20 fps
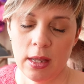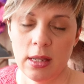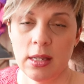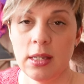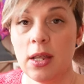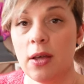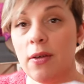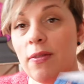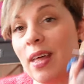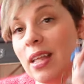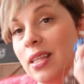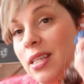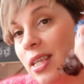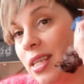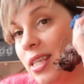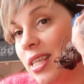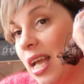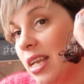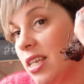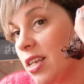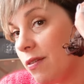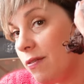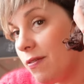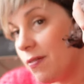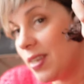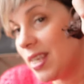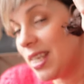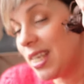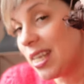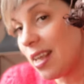So that's a set of
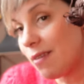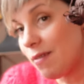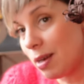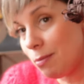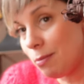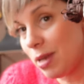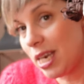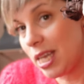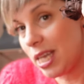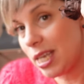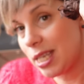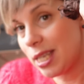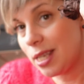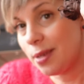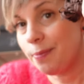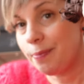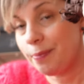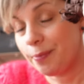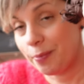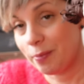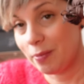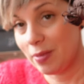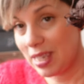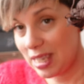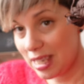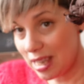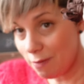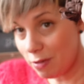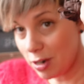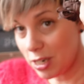7 minis,
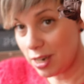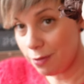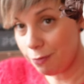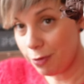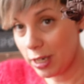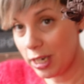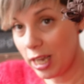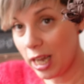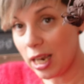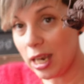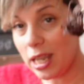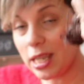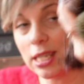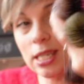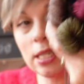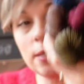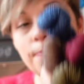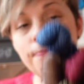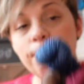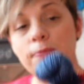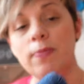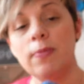7 different colors.